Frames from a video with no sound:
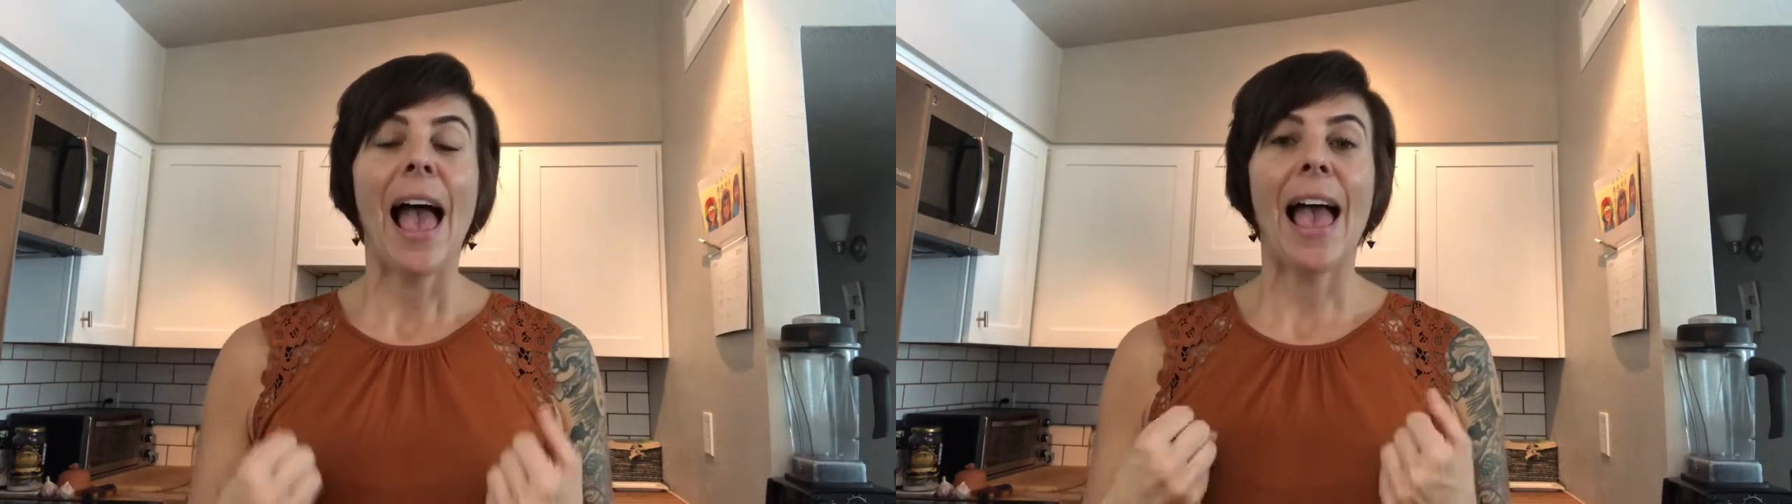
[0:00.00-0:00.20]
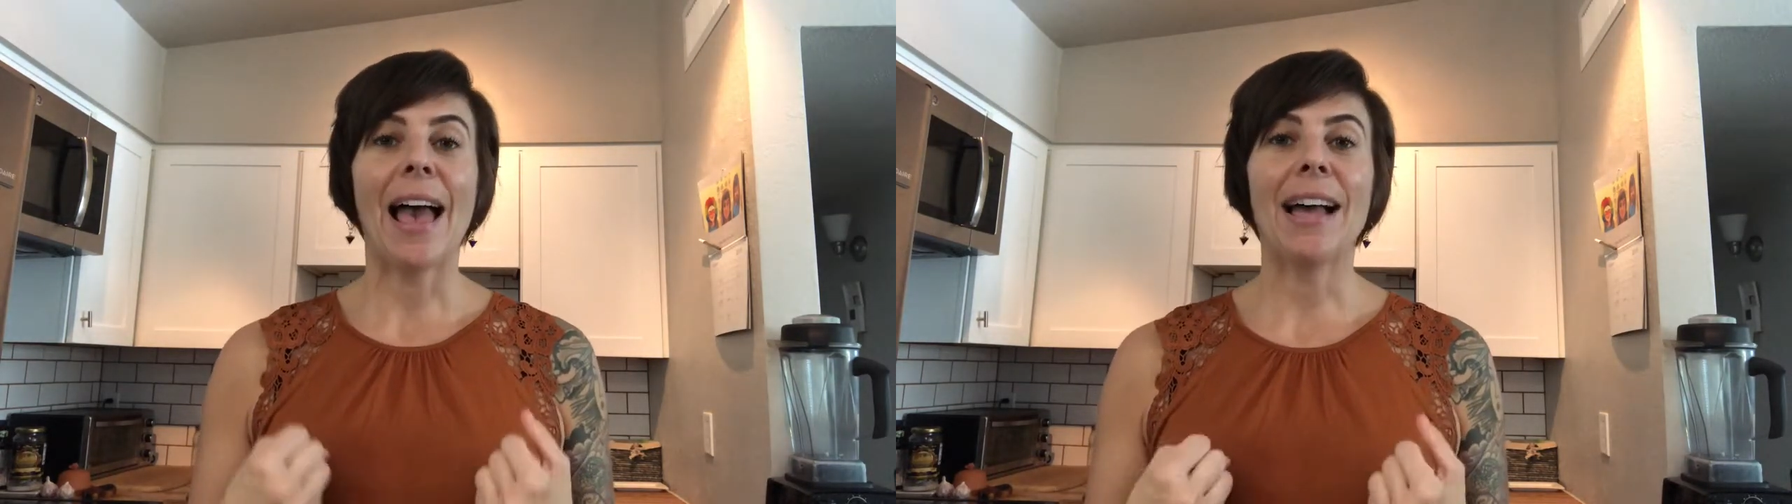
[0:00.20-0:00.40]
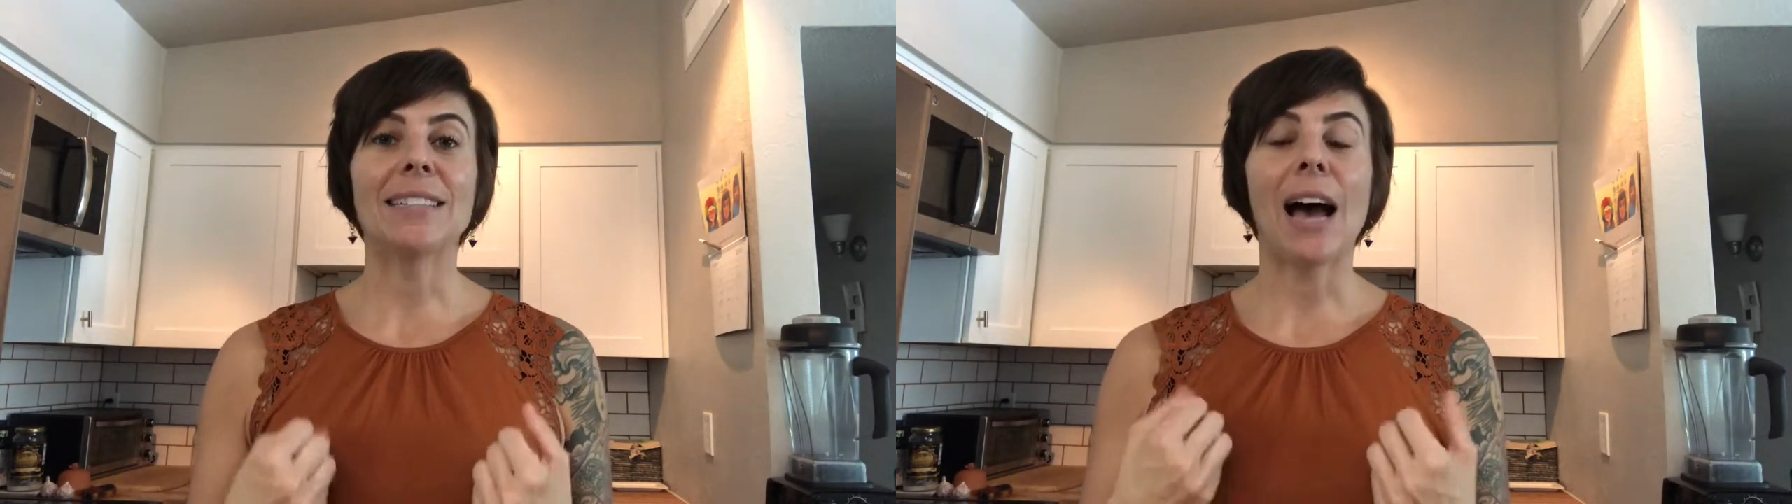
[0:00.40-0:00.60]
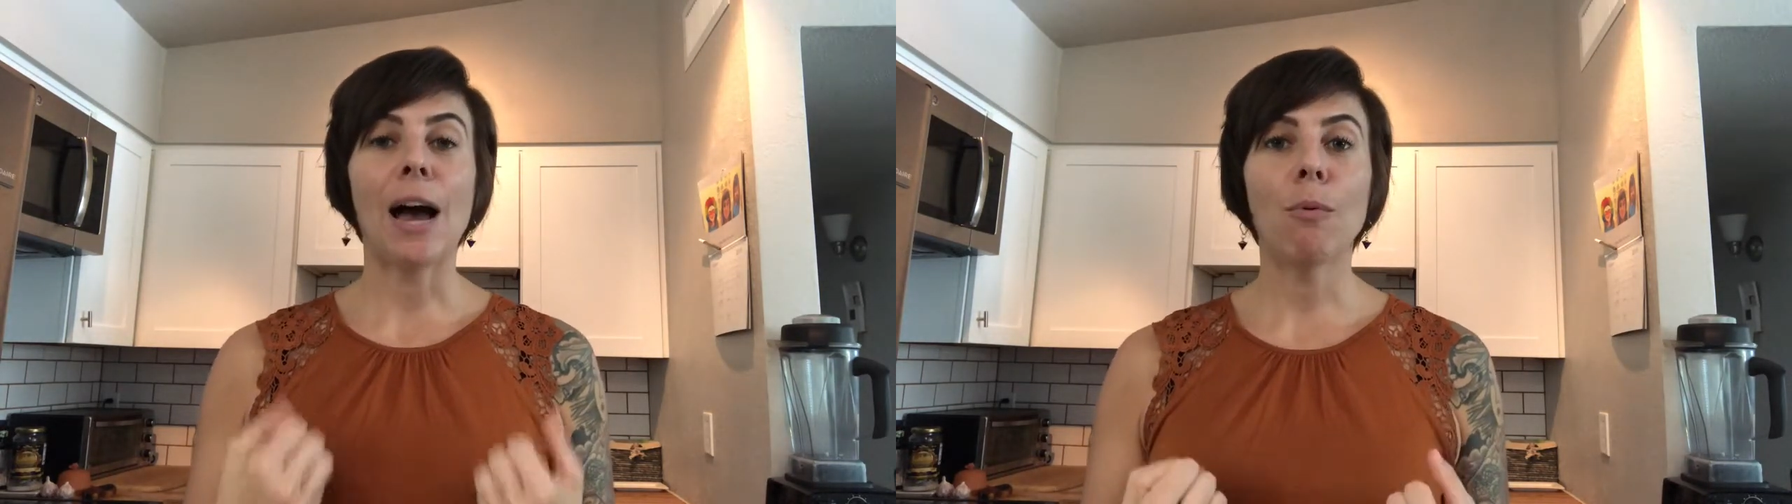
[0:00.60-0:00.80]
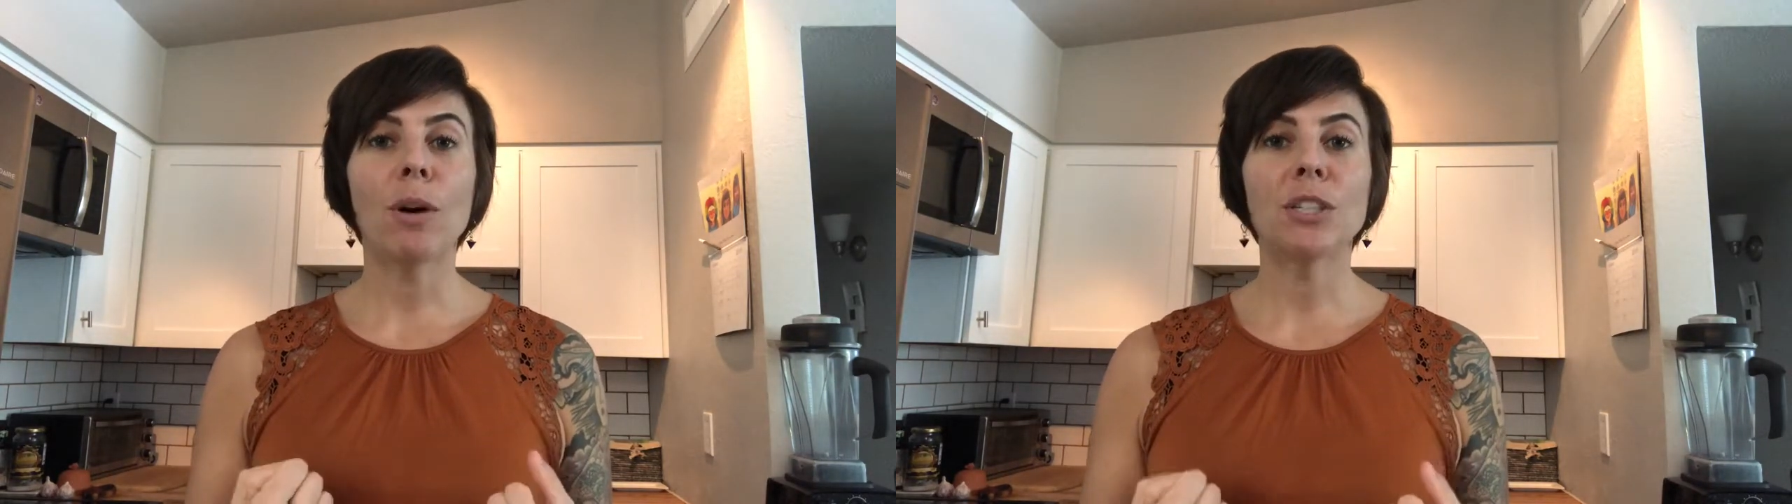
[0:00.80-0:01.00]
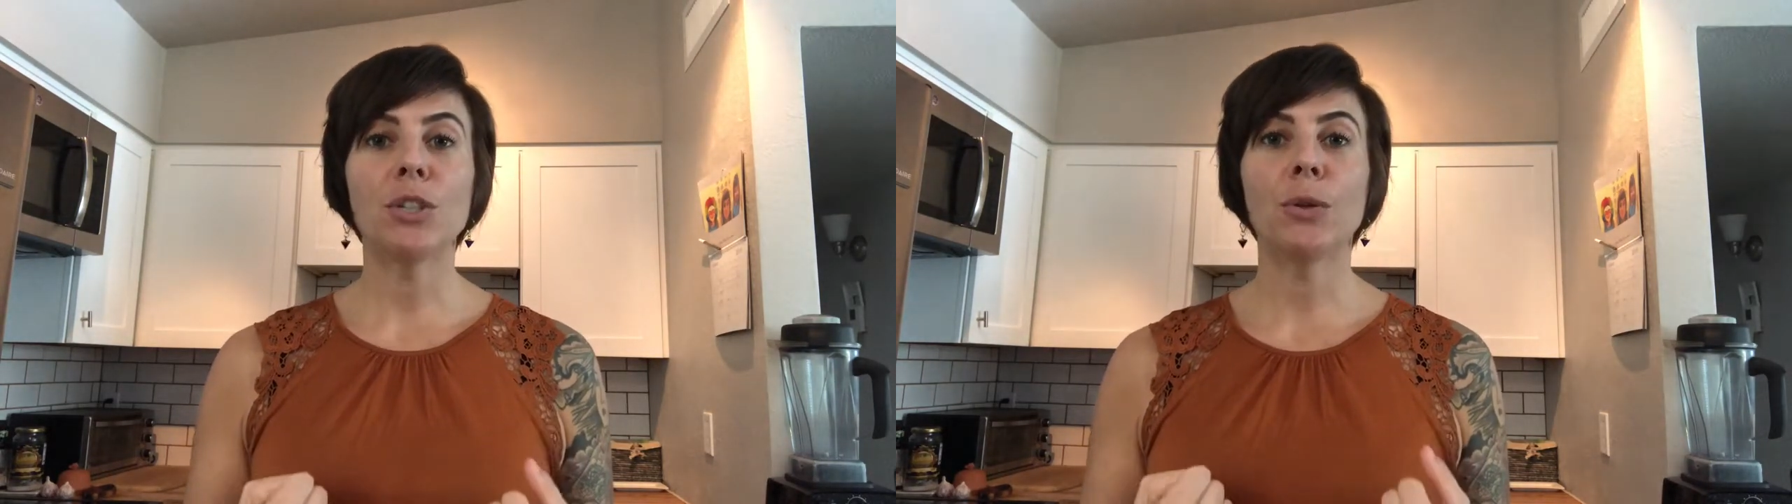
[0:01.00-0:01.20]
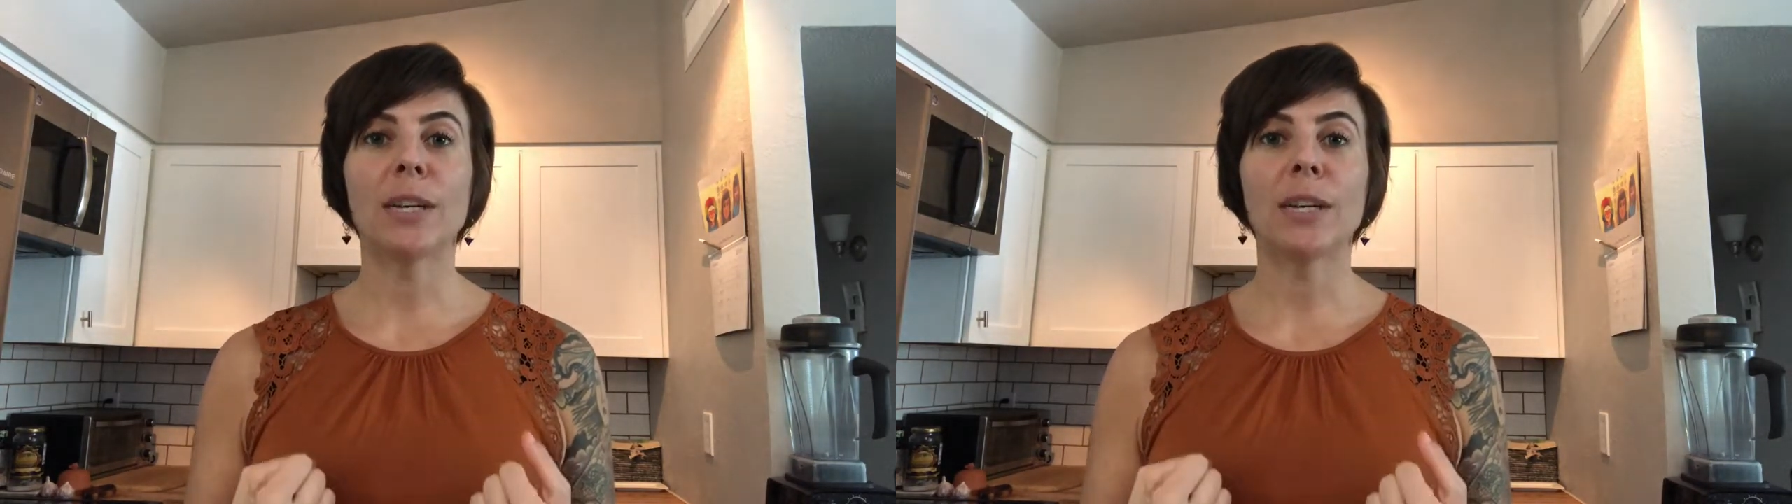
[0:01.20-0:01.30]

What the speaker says: And I want to